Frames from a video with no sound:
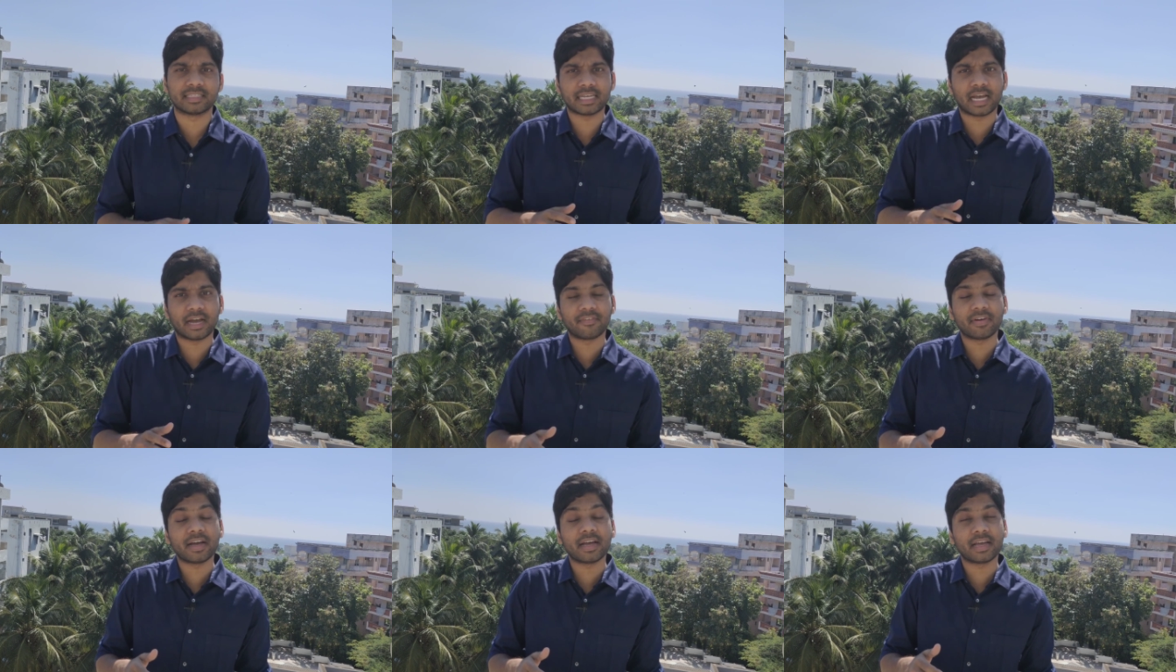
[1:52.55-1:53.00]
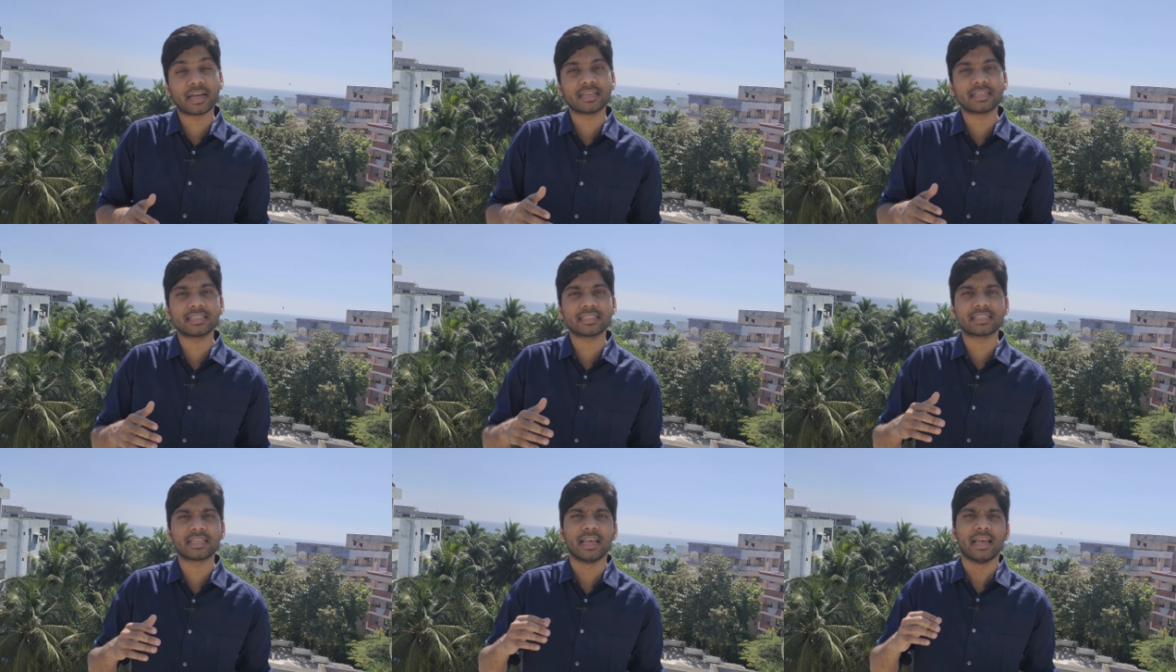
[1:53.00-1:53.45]
Java
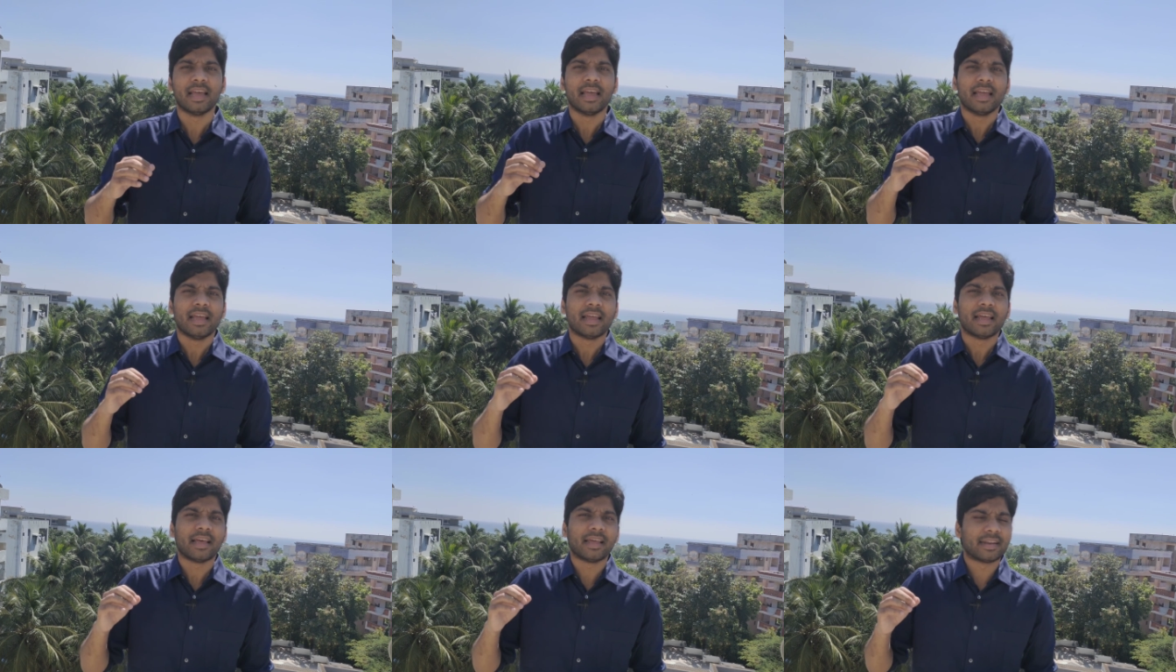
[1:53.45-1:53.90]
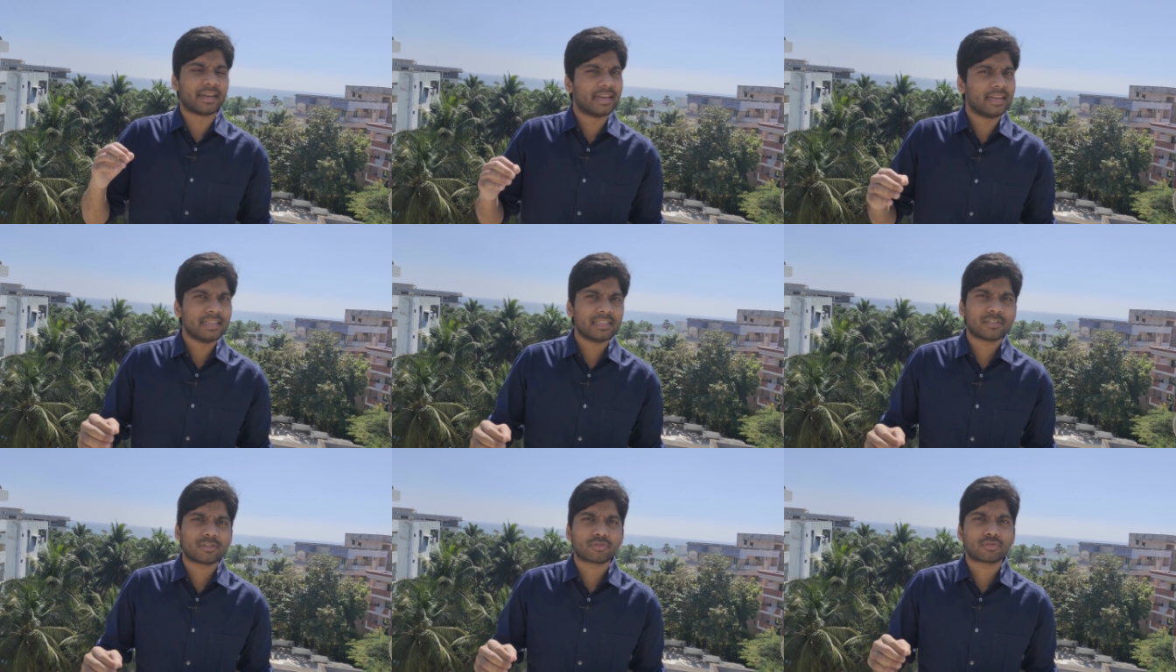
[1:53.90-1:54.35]
has
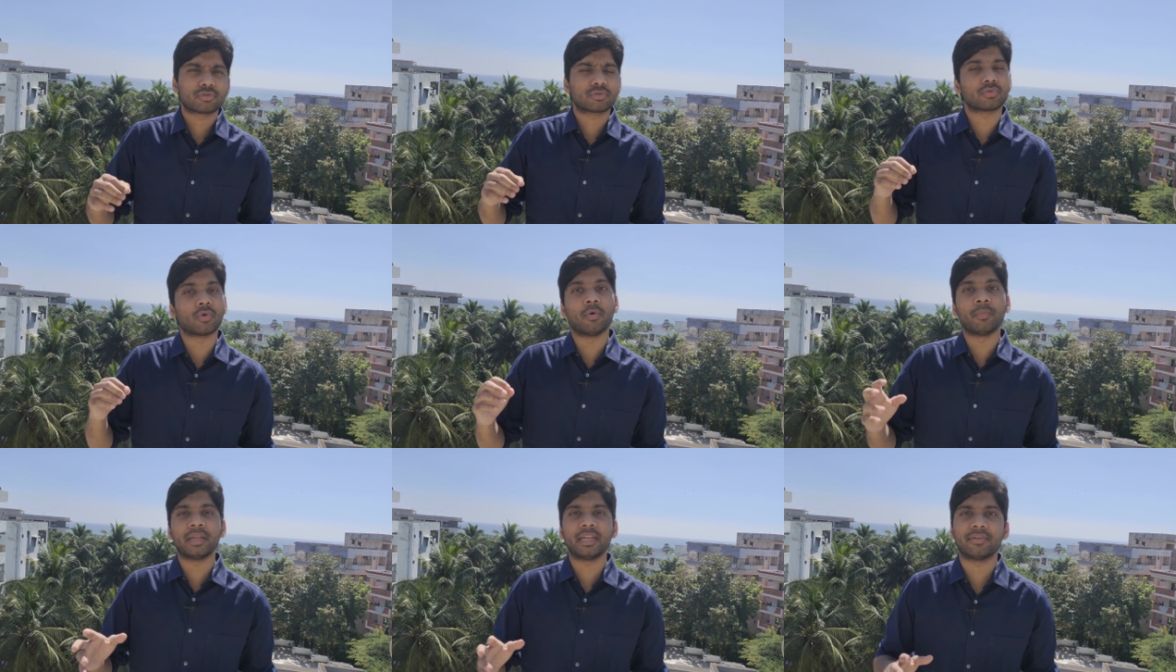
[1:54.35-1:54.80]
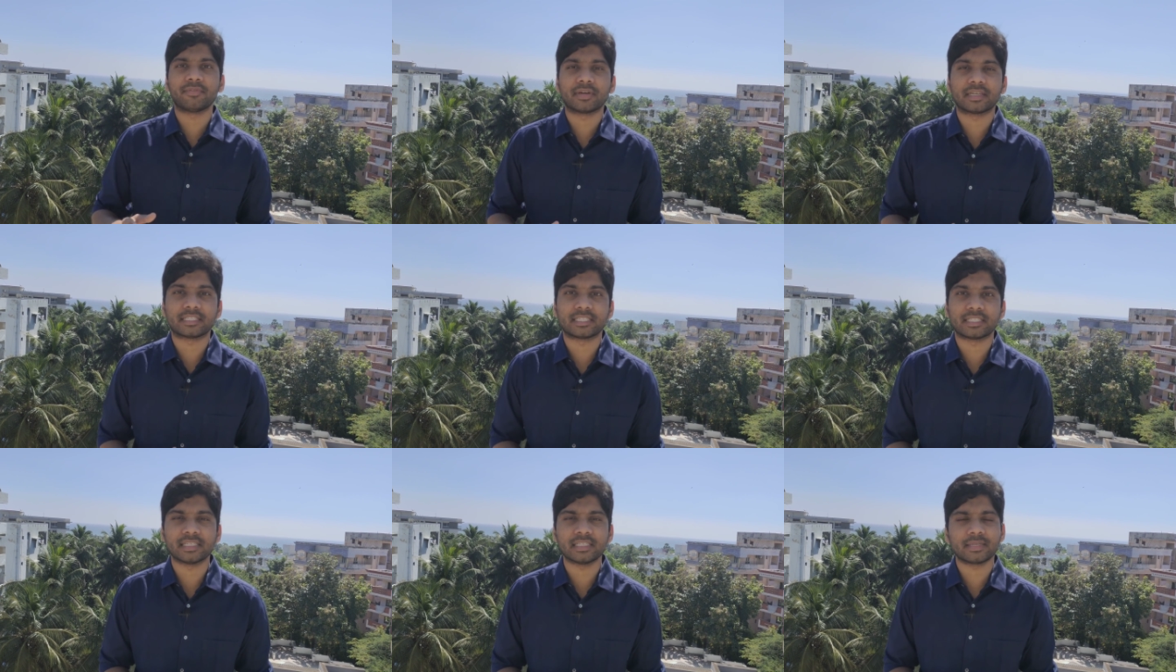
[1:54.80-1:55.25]
released so many
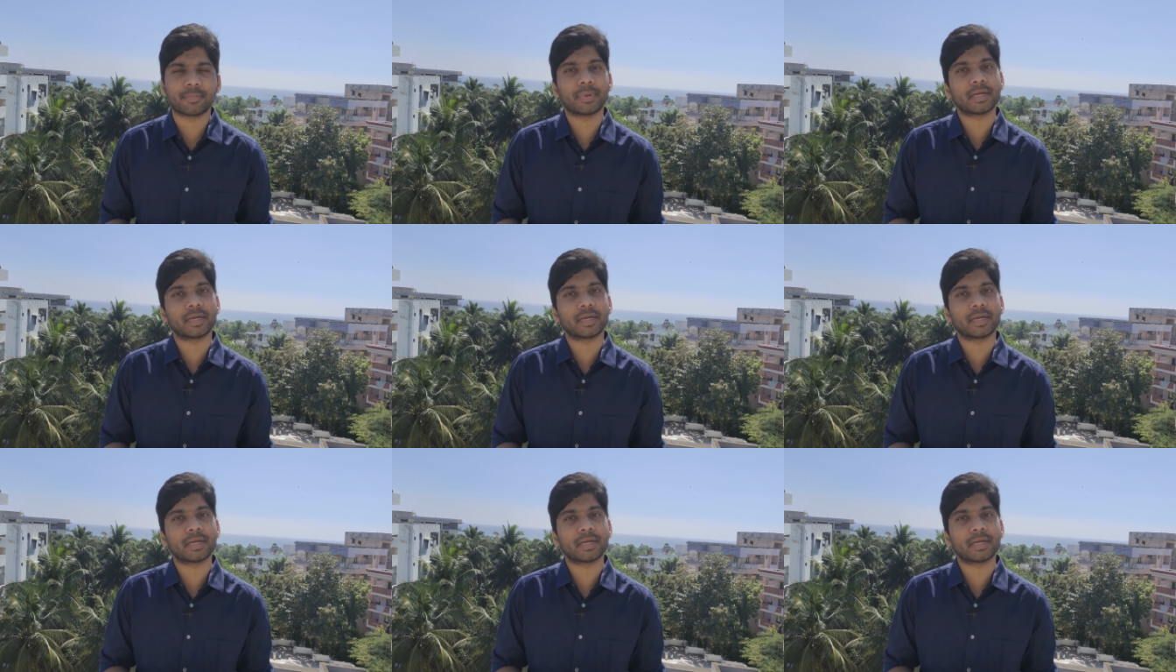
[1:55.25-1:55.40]
versions,